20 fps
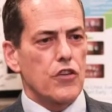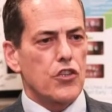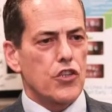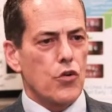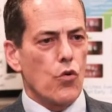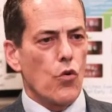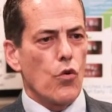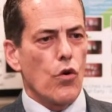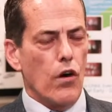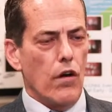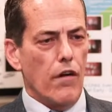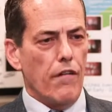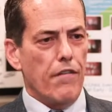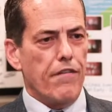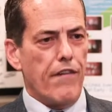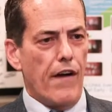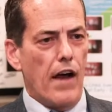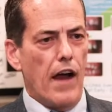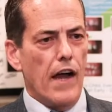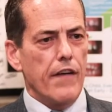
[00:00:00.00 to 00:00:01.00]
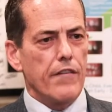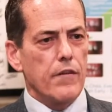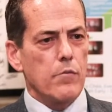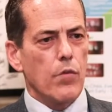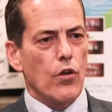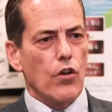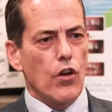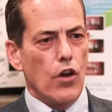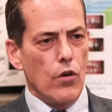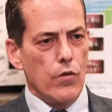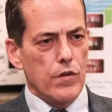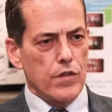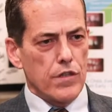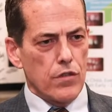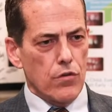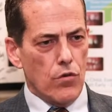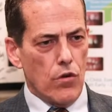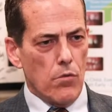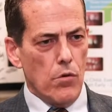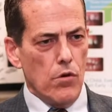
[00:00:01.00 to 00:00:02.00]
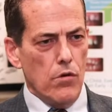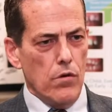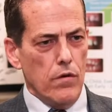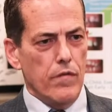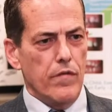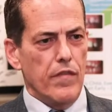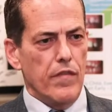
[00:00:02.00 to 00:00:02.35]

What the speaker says: A score of 5 and below is normal.